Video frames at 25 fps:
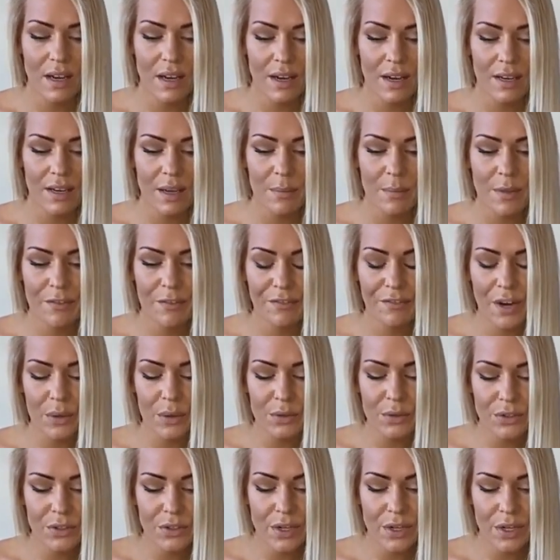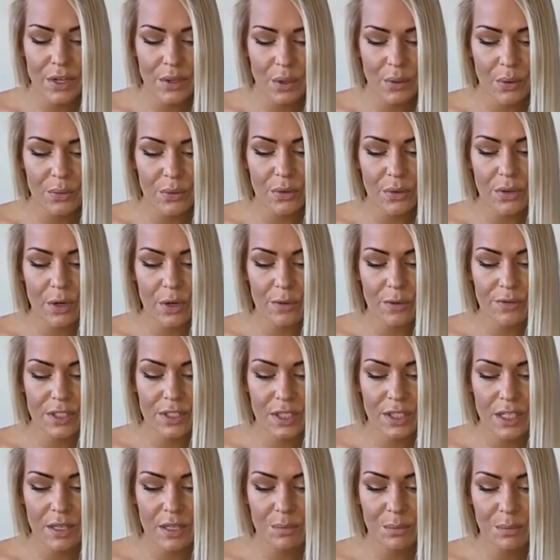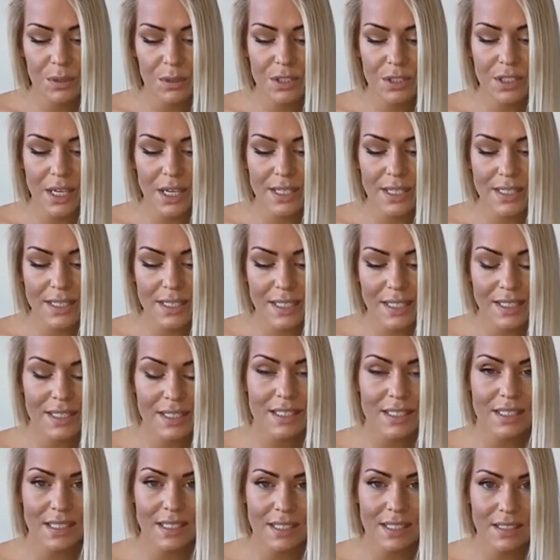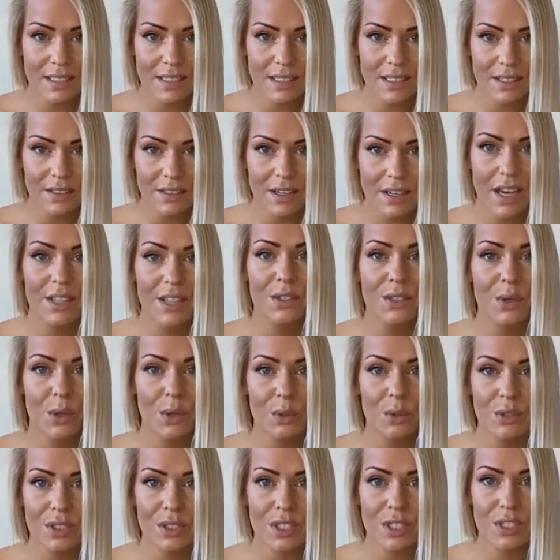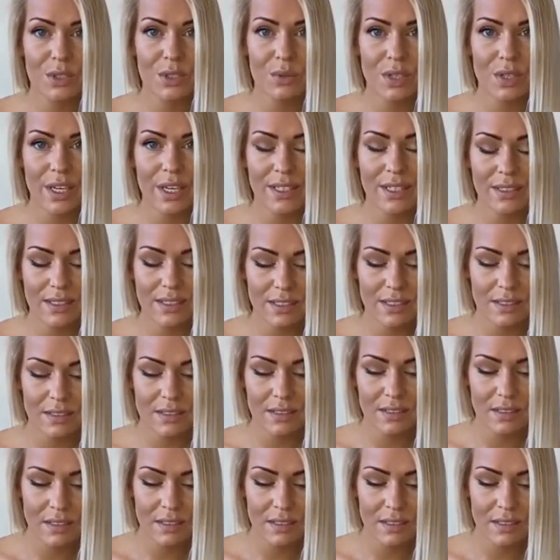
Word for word: I am the founder and owner of Skinboss Icelandic Skincare and your hostess tonight.